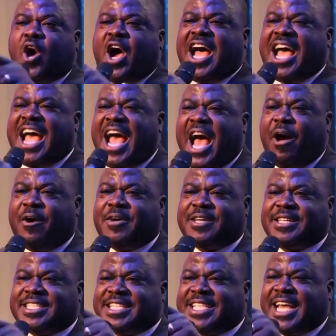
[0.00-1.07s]
give you pocket money,
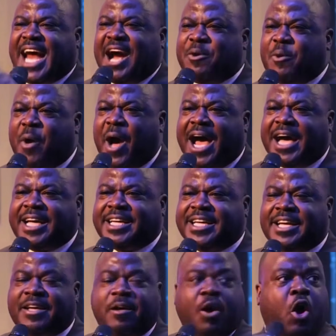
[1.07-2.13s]
they give you money, you
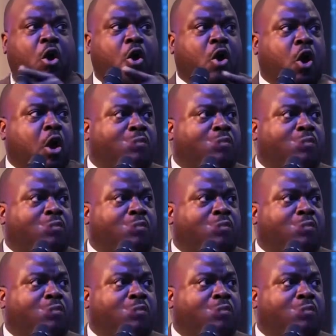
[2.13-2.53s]
start saving.